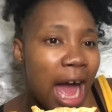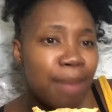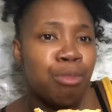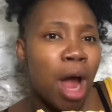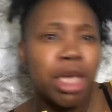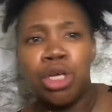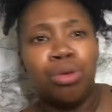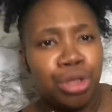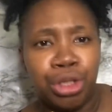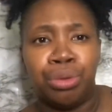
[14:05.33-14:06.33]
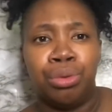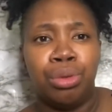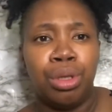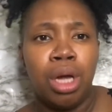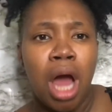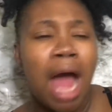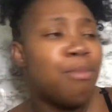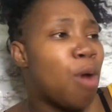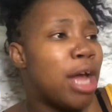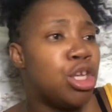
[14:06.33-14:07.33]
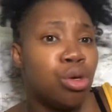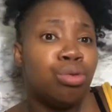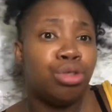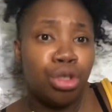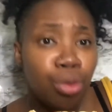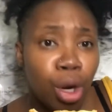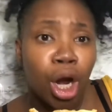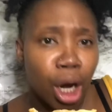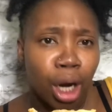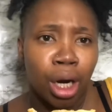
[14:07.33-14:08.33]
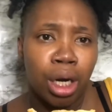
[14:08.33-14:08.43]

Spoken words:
brought you to. I brought you to her.